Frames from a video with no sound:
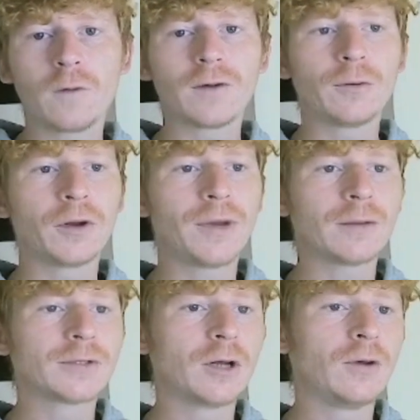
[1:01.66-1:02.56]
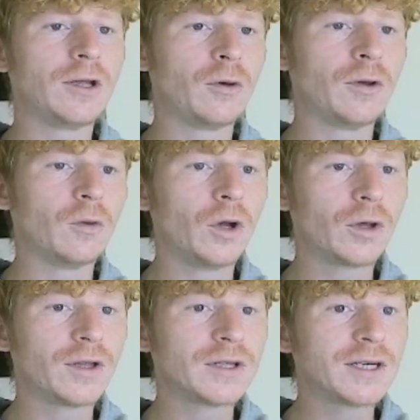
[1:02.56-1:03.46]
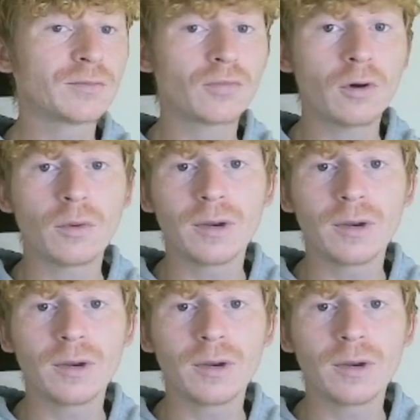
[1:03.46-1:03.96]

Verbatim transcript: we're going to be absolutely doing the work. This is probably